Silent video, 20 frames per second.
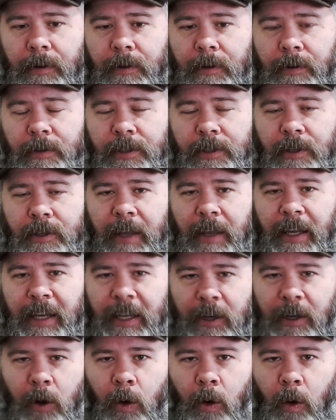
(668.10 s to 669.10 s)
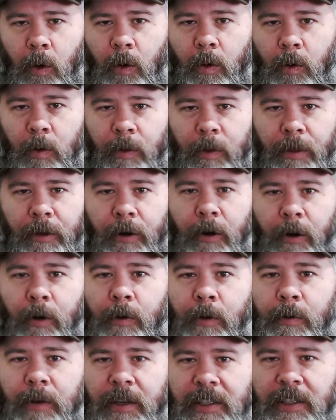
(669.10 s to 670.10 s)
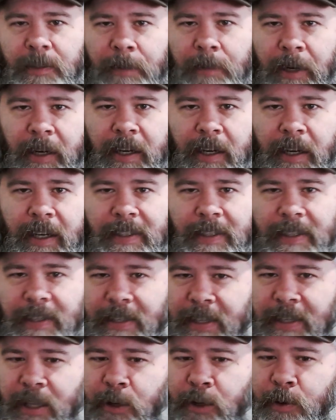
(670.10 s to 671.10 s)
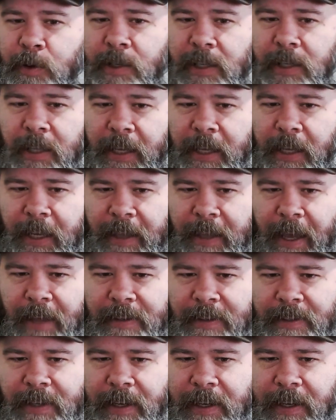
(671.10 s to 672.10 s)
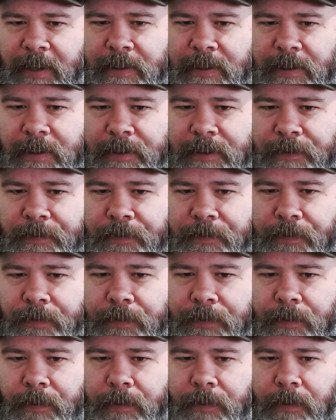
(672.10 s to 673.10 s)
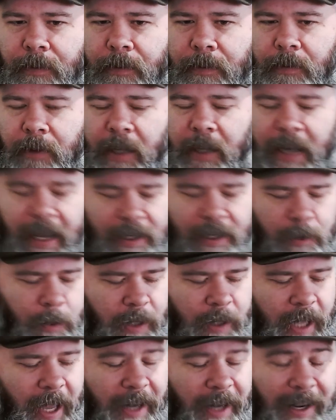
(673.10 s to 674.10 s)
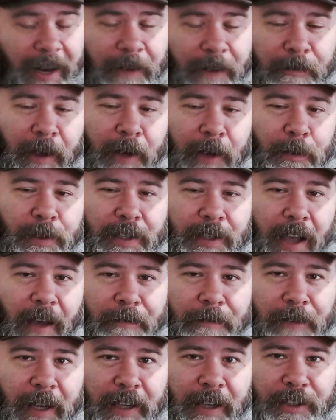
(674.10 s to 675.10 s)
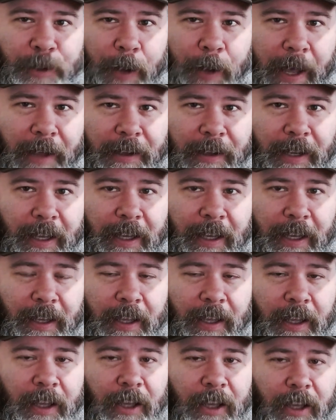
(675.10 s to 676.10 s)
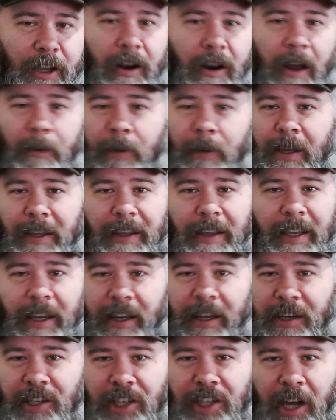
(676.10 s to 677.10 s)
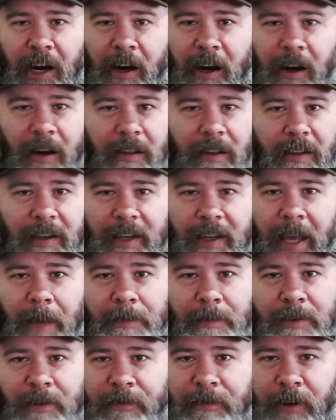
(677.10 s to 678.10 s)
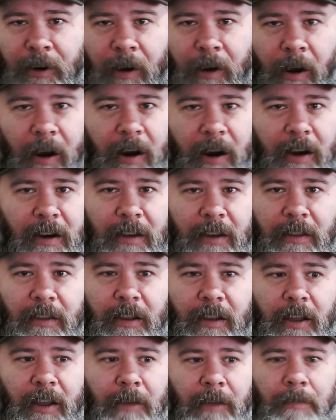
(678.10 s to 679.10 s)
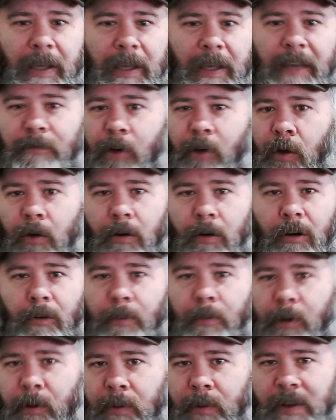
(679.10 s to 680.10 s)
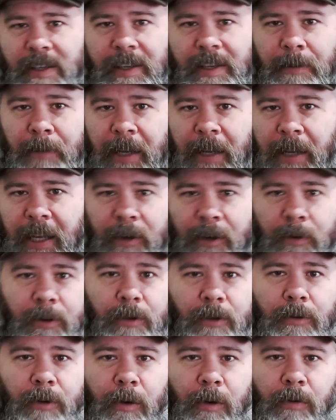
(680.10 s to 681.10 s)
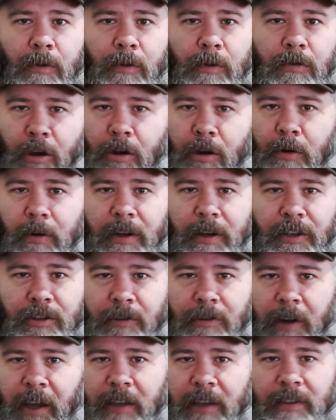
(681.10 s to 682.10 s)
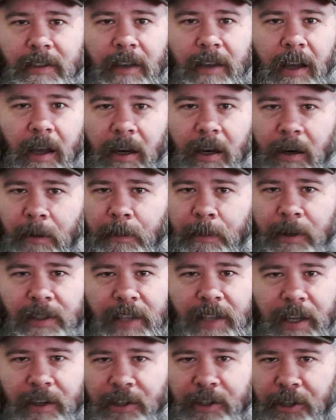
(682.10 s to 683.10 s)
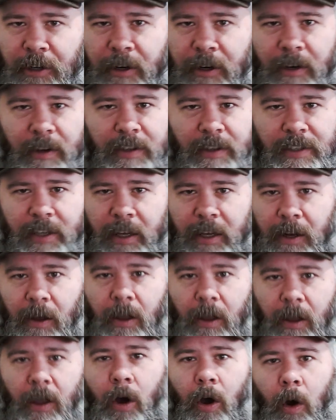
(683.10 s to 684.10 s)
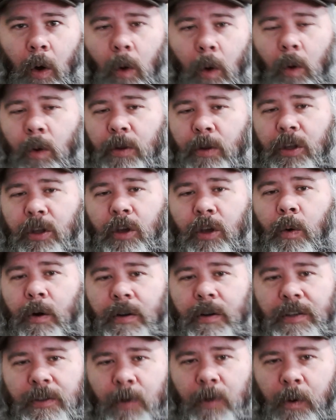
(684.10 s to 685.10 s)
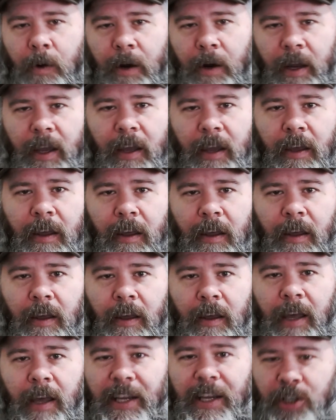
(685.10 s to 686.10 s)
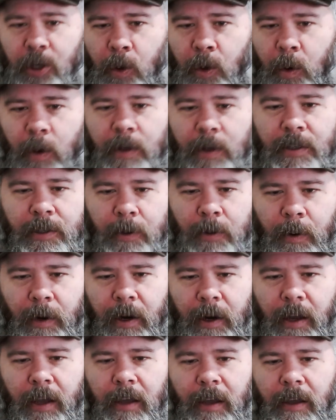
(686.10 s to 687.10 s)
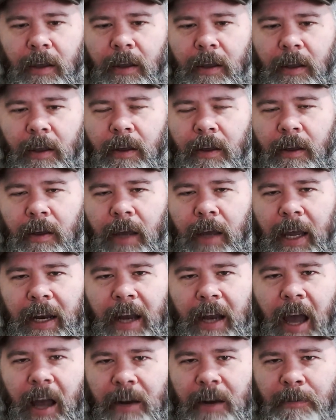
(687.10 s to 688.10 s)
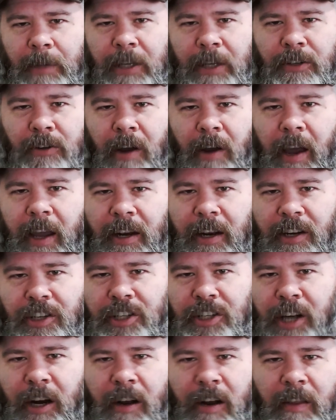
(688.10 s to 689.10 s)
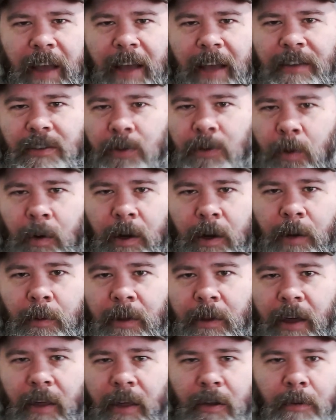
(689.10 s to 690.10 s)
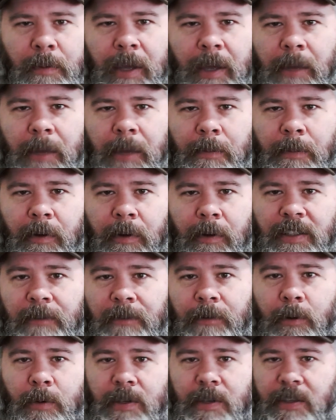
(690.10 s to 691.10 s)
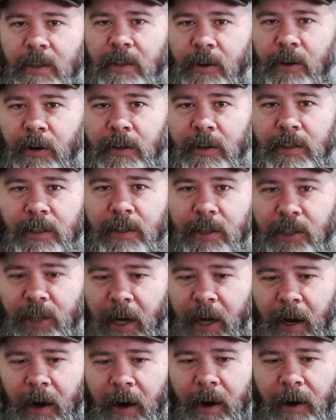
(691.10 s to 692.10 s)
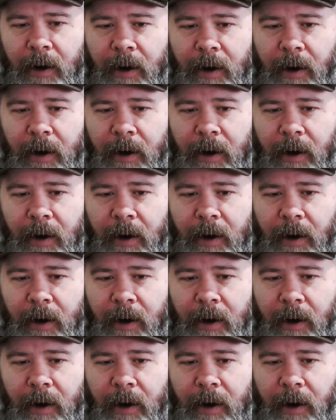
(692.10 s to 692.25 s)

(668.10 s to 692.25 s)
So they need to hold their own experiences loosely in that sense. The next one he identified was confidentiality. You're not really going to share the depths of your heart and be vulnerable with somebody who you don't know and trust 100% sure is going to hold your story as your story and not be trying to share that story with other people as if it was theirs to share.